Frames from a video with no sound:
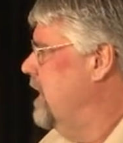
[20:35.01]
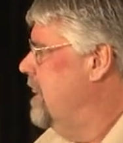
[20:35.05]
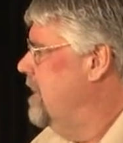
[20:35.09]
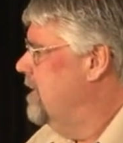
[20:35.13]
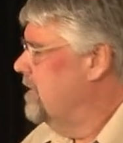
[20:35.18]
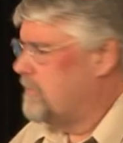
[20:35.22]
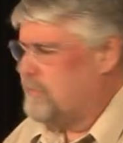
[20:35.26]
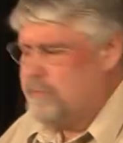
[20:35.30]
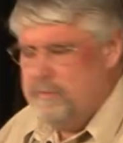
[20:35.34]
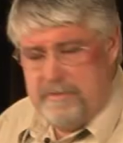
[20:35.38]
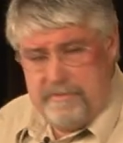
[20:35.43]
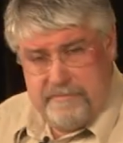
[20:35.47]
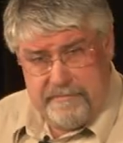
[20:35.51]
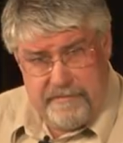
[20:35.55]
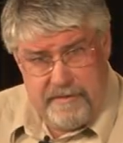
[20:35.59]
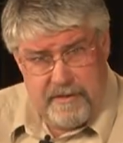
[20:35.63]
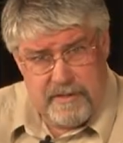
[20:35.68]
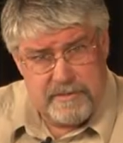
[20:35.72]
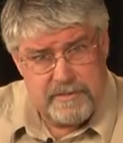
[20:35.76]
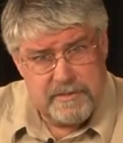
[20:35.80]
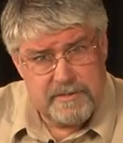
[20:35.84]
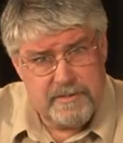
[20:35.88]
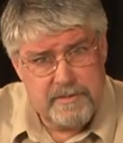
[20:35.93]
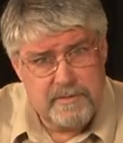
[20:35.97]
through the
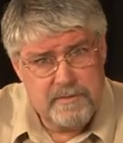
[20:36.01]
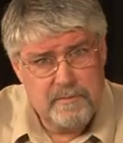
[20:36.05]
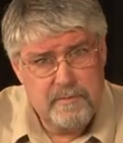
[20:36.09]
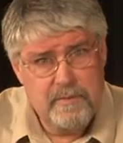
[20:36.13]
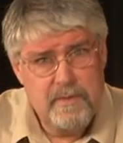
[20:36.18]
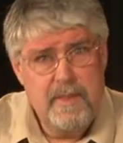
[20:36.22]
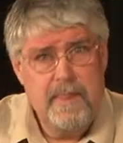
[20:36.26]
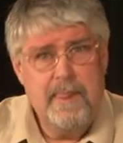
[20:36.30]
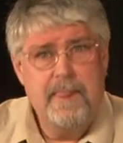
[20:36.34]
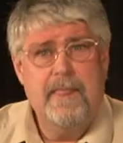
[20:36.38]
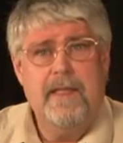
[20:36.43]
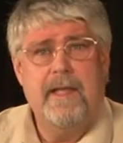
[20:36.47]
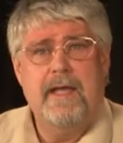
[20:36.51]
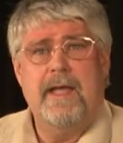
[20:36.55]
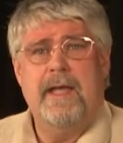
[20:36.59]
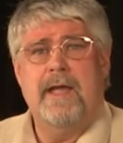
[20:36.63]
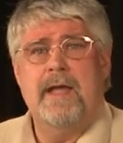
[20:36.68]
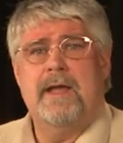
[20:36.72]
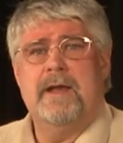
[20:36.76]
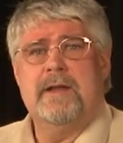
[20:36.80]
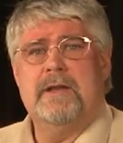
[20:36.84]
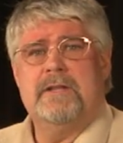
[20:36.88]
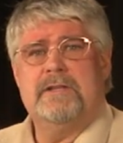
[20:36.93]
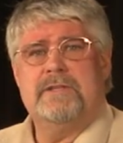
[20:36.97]
filter.
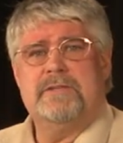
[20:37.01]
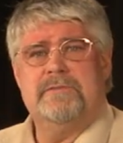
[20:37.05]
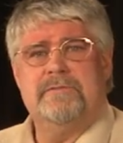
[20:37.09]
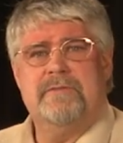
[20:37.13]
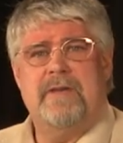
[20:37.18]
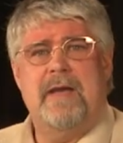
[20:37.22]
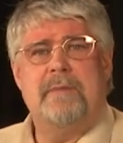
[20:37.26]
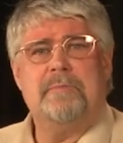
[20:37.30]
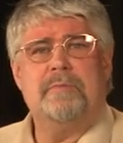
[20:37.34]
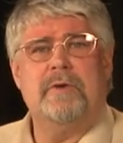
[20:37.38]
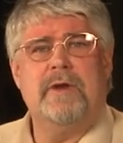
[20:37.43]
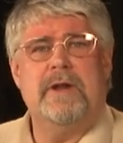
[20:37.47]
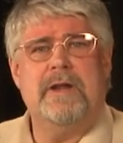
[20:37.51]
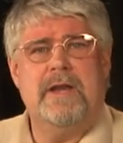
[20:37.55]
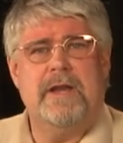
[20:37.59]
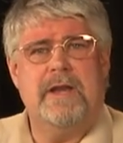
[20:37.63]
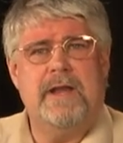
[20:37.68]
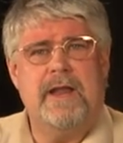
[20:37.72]
And it's evaporated